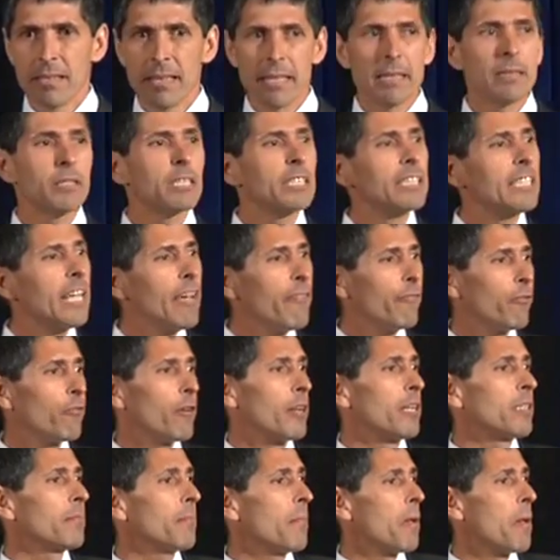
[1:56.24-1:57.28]
It's
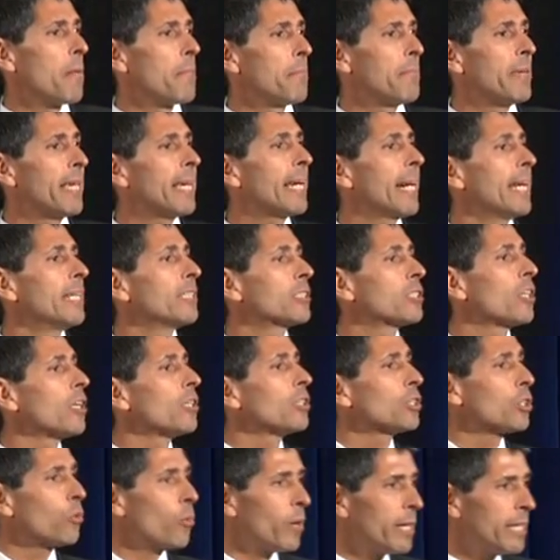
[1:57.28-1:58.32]
different because
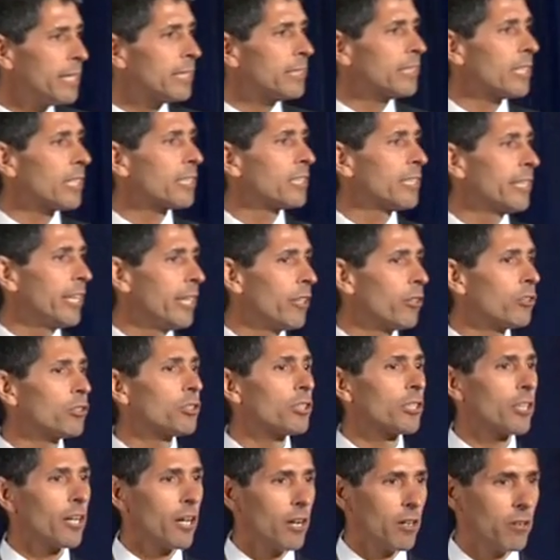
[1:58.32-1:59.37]
26 years
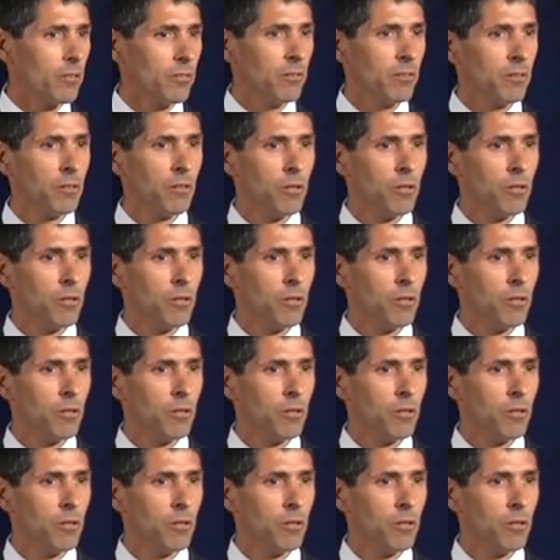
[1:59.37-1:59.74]
ago,